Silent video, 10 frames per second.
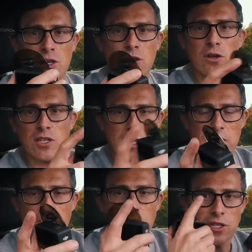you can see the
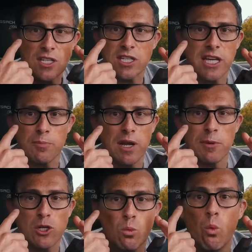difference and see pretty much
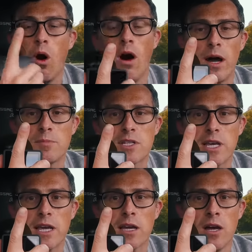what I'm
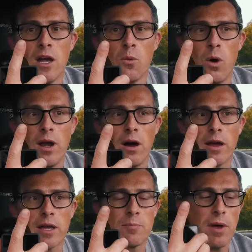seeing when I
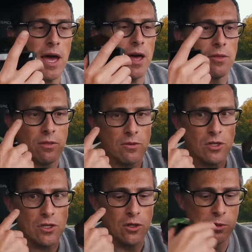compare just the normal